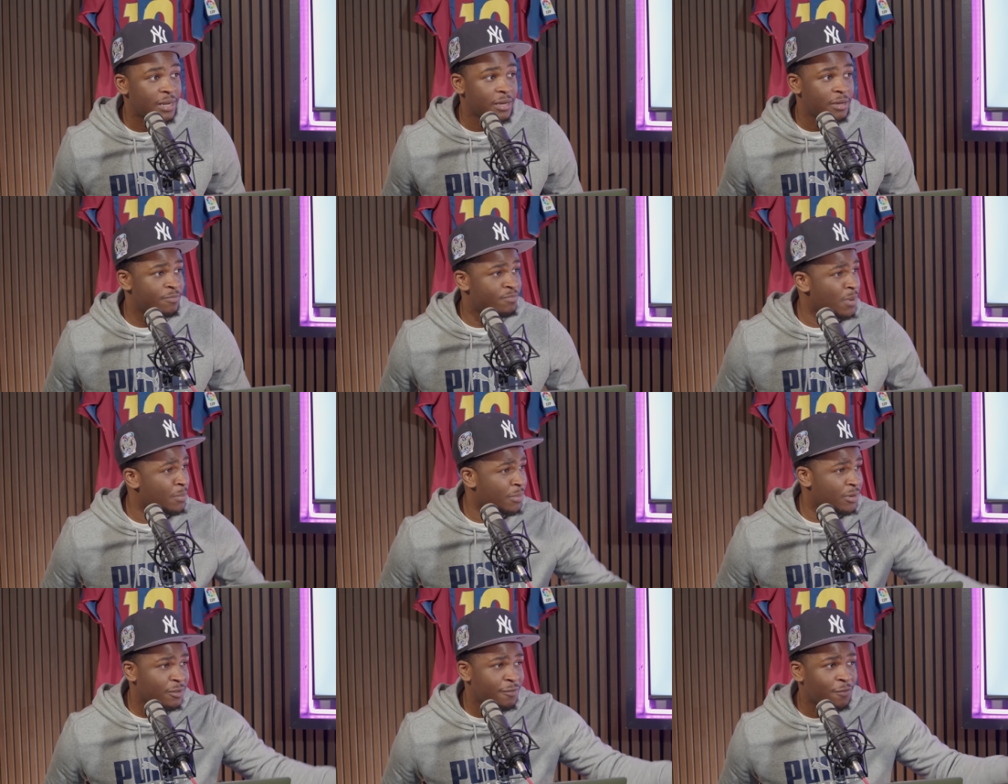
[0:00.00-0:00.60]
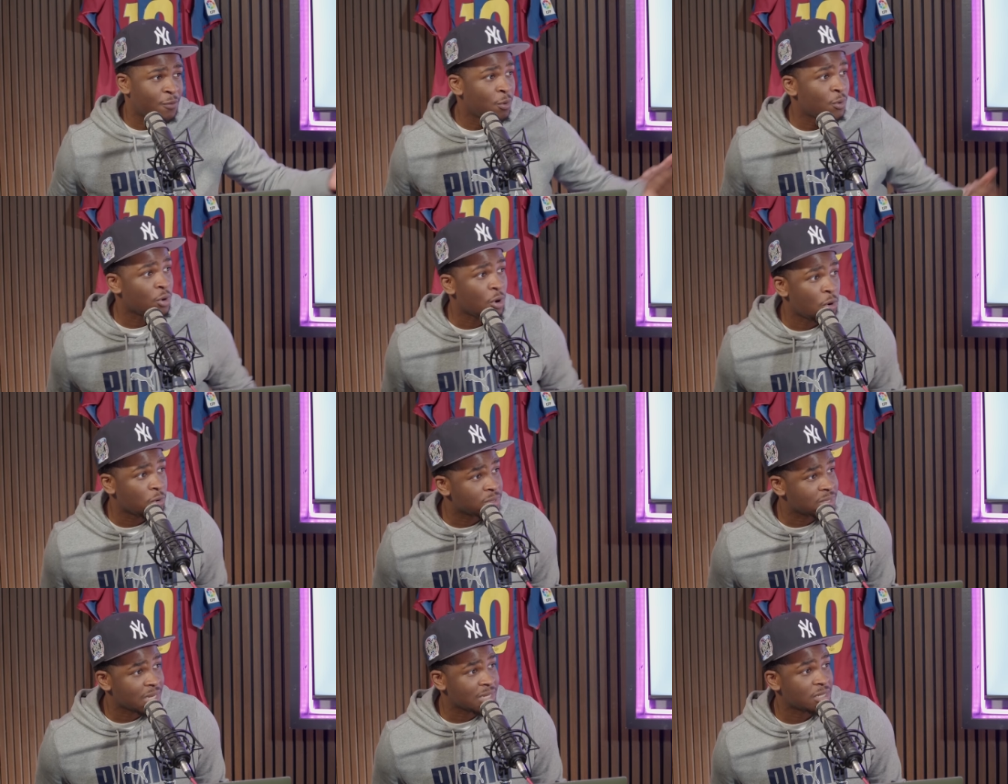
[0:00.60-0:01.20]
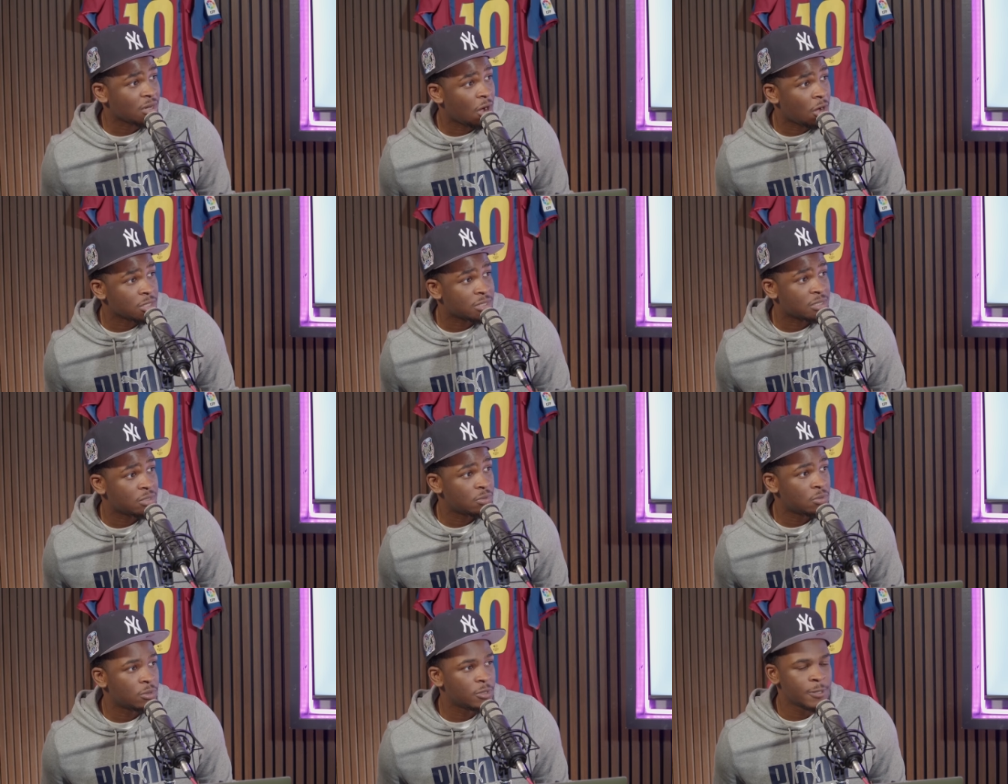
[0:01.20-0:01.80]
Remember the four goals against
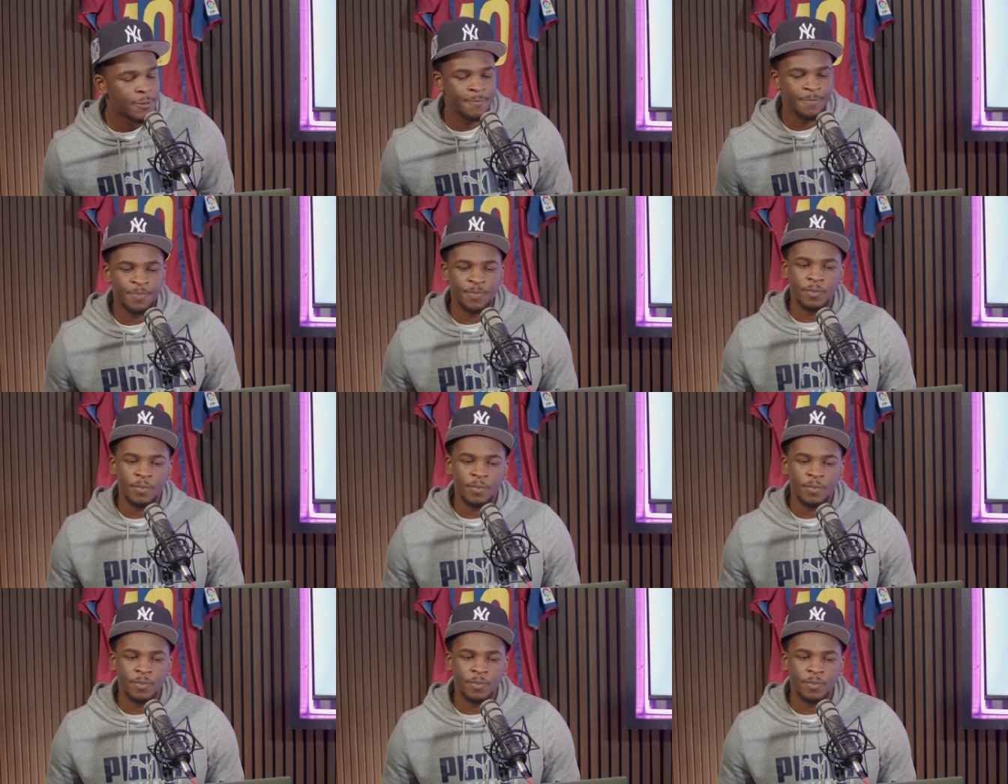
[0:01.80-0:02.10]
Arsenal? Yeah, yeah.